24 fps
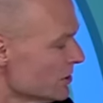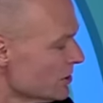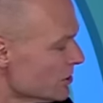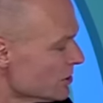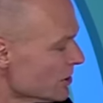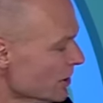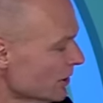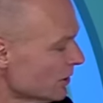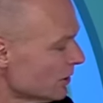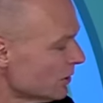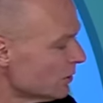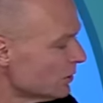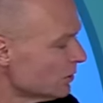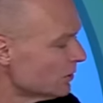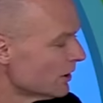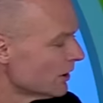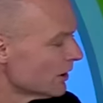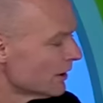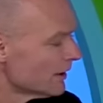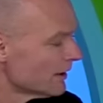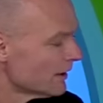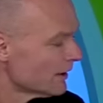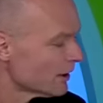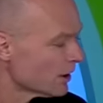So
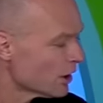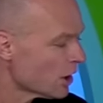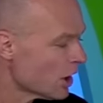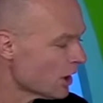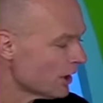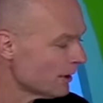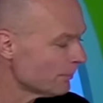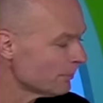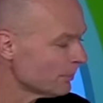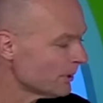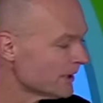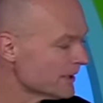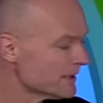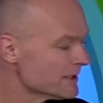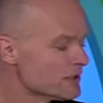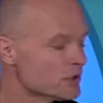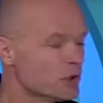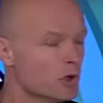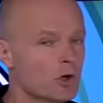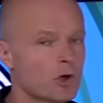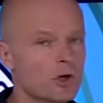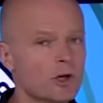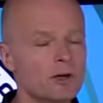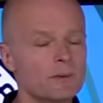complex
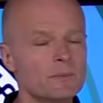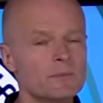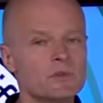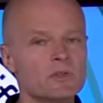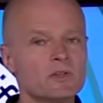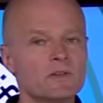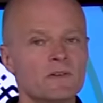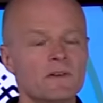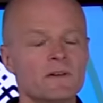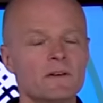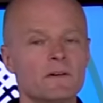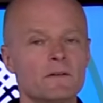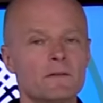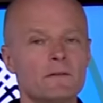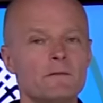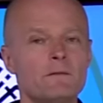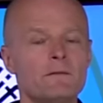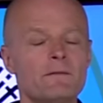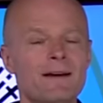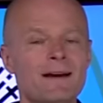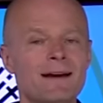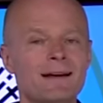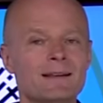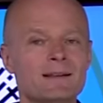carbs, they're a
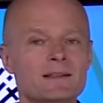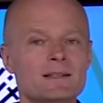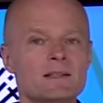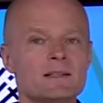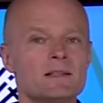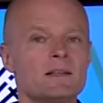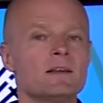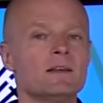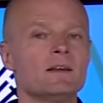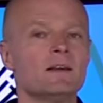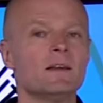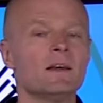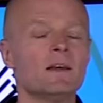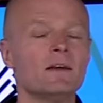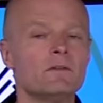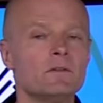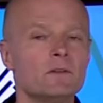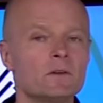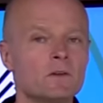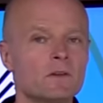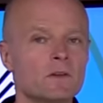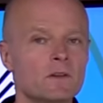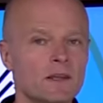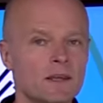fallacy
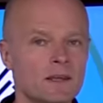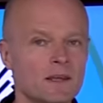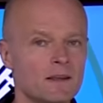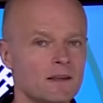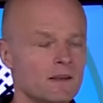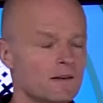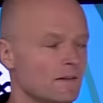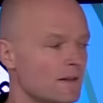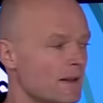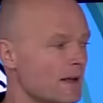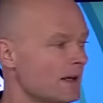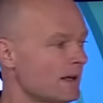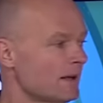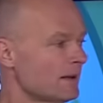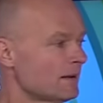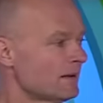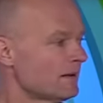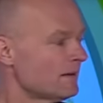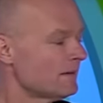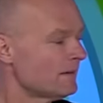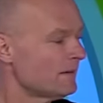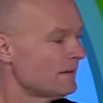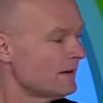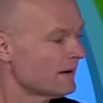if you think
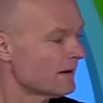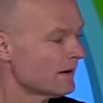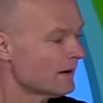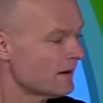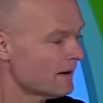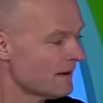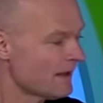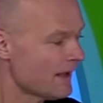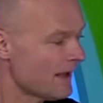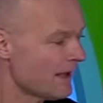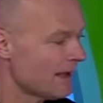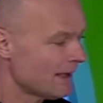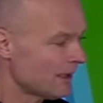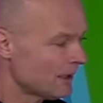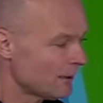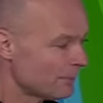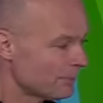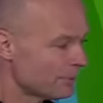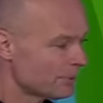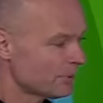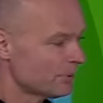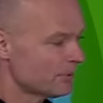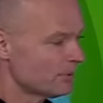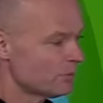that they're going to
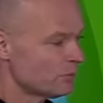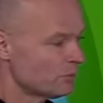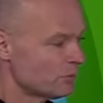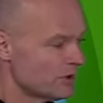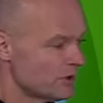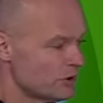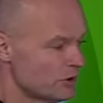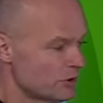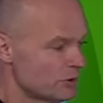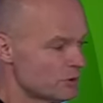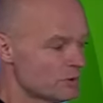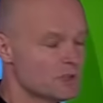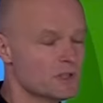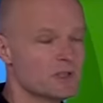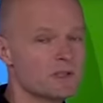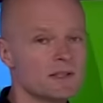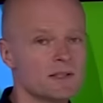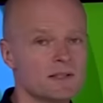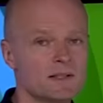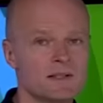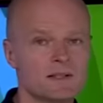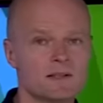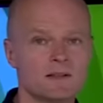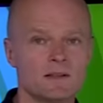help reduce
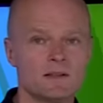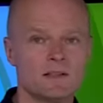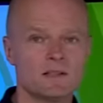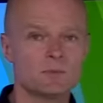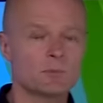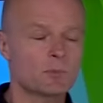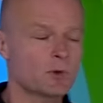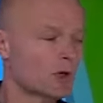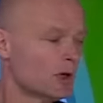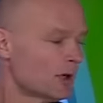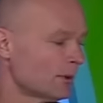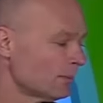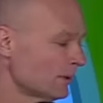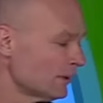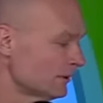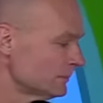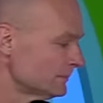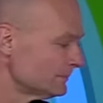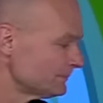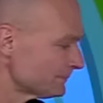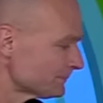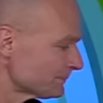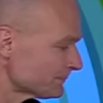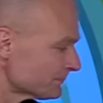this
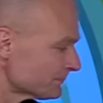problem.